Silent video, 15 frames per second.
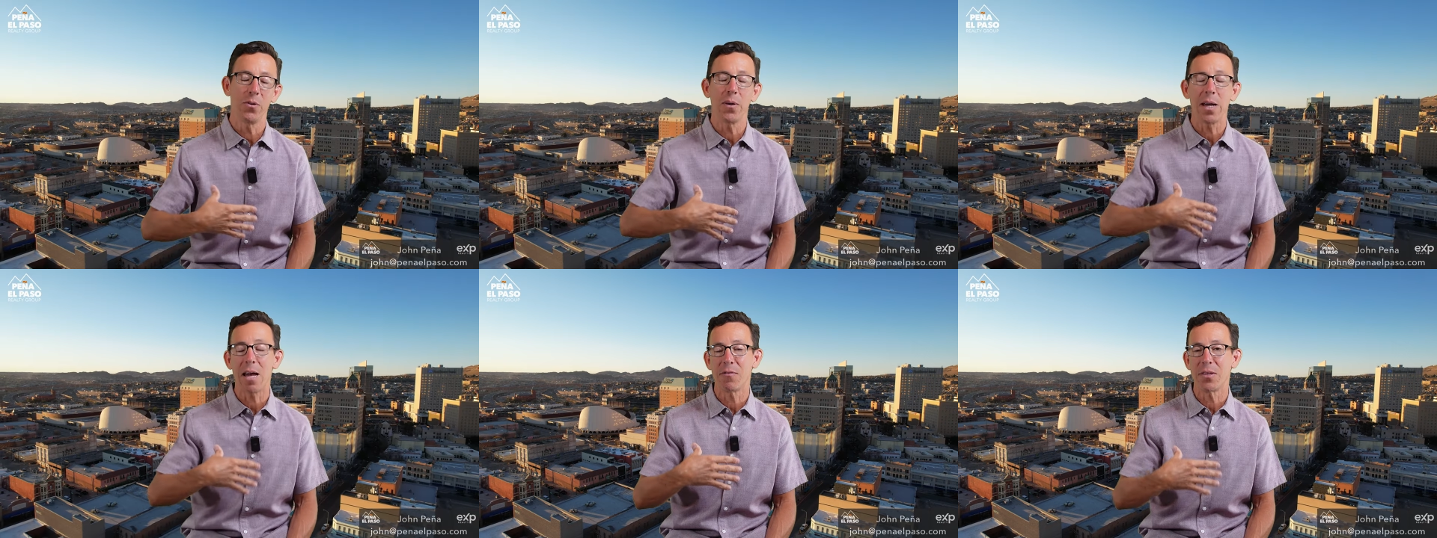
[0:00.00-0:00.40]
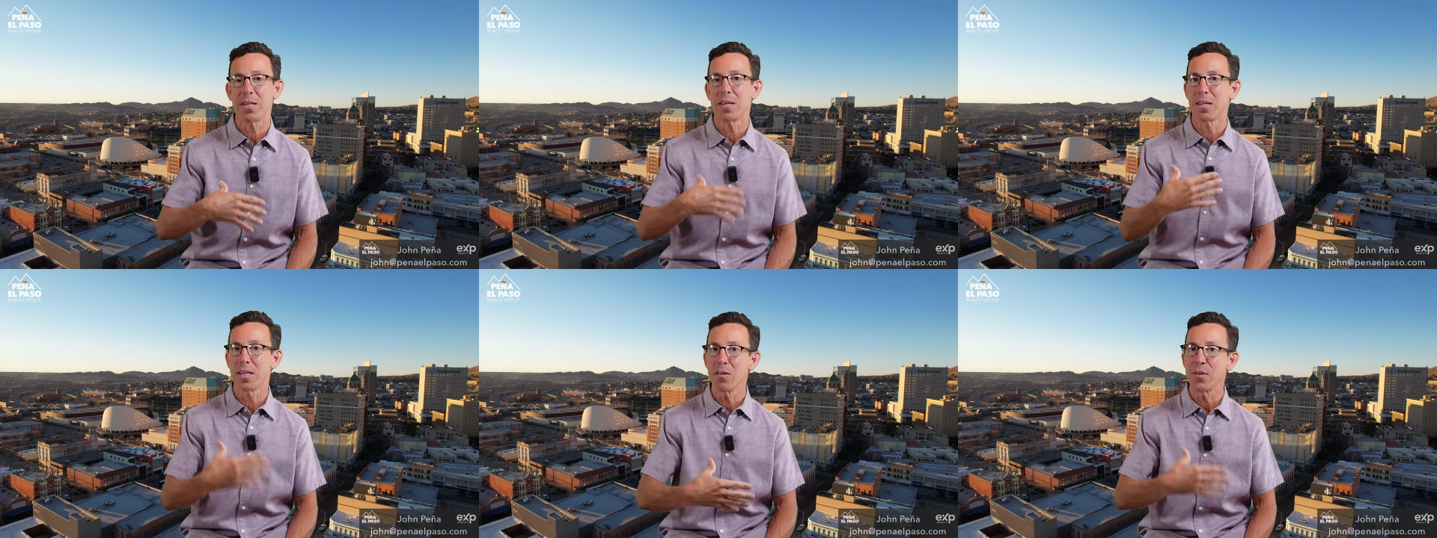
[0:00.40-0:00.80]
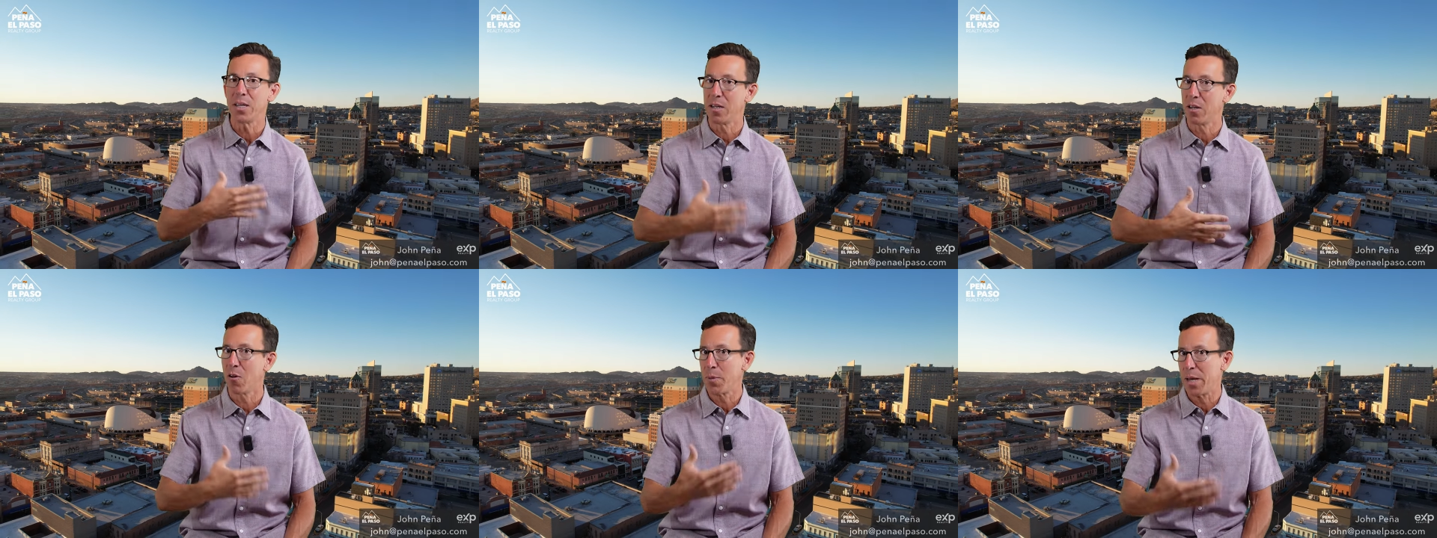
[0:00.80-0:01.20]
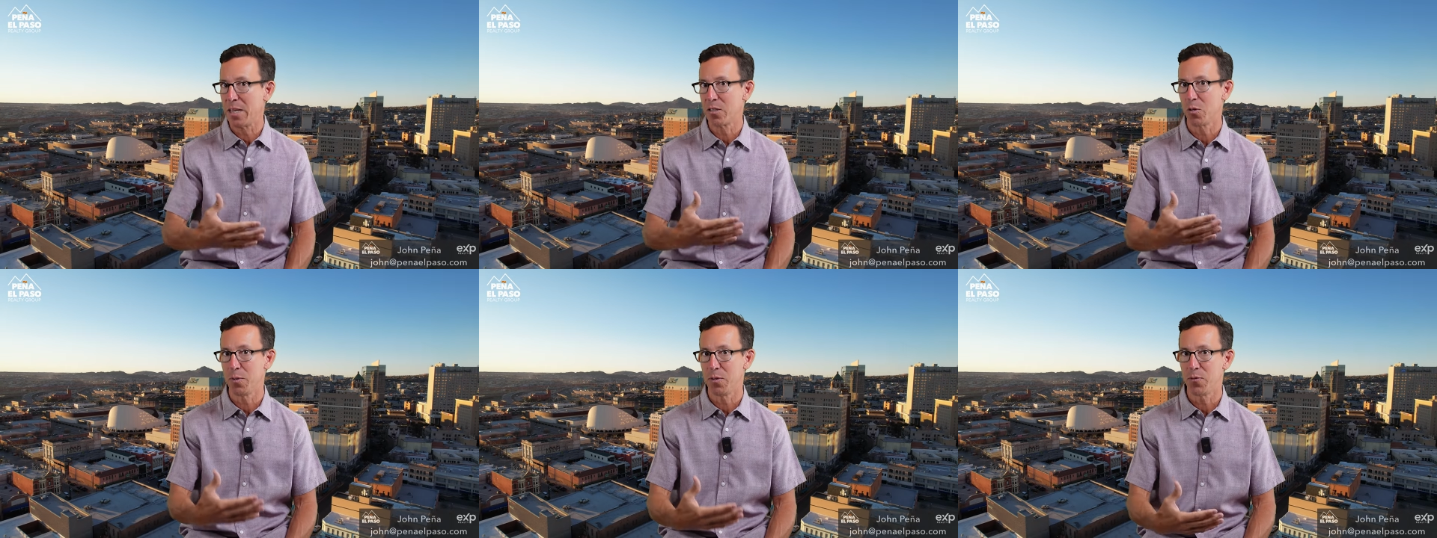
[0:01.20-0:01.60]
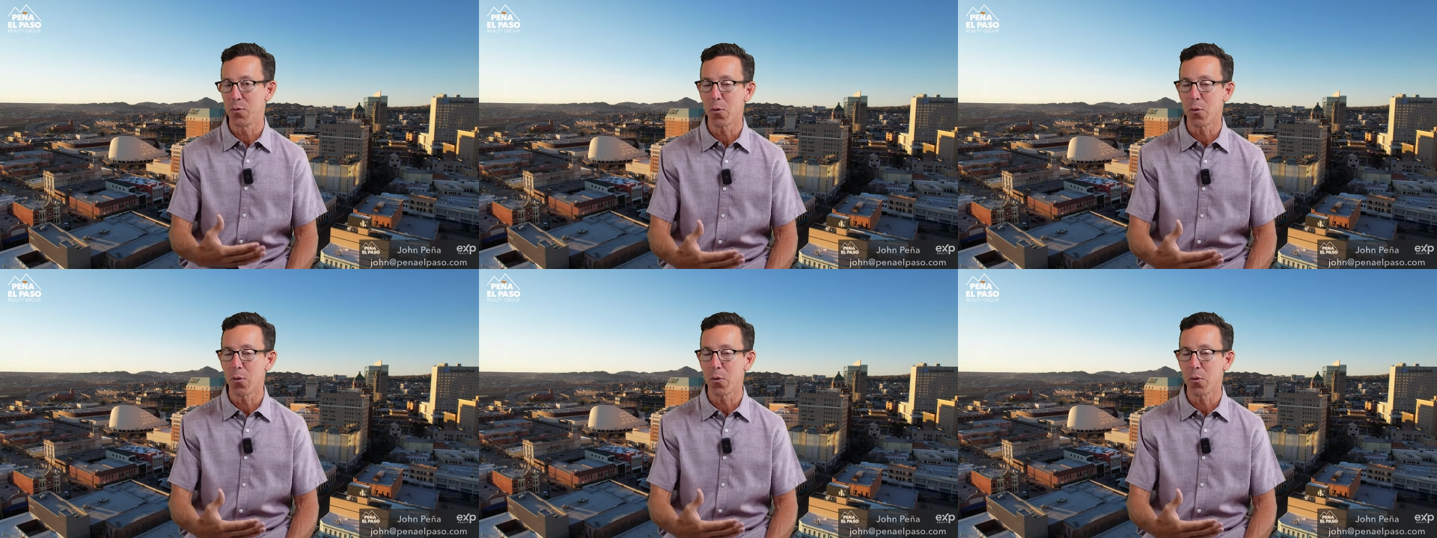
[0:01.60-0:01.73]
you haven't lived in El Paso before,